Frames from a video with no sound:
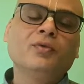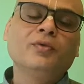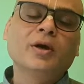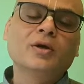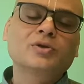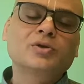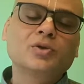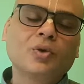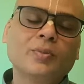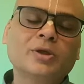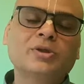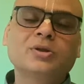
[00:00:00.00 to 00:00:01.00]
We are so
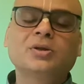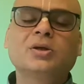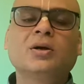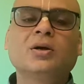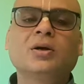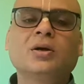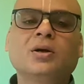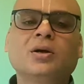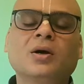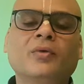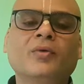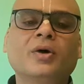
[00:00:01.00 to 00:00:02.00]
much
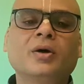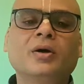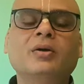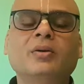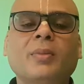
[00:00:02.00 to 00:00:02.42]
covered